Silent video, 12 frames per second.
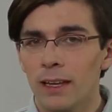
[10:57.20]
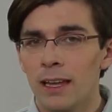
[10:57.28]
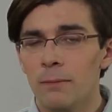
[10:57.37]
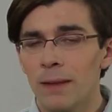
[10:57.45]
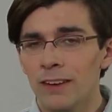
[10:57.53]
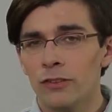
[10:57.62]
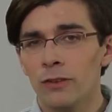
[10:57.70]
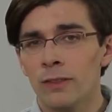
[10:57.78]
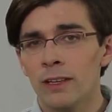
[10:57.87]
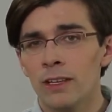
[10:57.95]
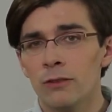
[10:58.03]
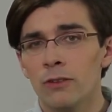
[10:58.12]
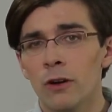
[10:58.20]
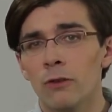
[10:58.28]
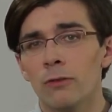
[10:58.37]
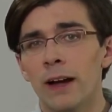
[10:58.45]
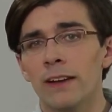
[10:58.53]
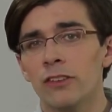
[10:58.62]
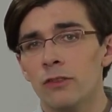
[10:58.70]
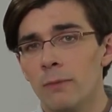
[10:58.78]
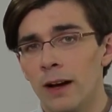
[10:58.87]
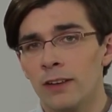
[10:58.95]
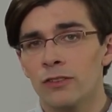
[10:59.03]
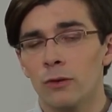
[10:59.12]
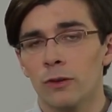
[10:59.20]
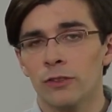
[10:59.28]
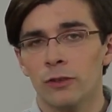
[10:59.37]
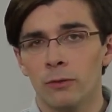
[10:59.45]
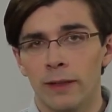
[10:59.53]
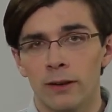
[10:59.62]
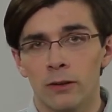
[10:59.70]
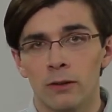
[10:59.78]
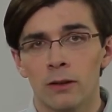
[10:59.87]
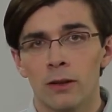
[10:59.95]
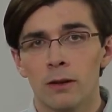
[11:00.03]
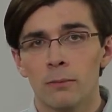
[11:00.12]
it makes sure that you don't write too much or too little.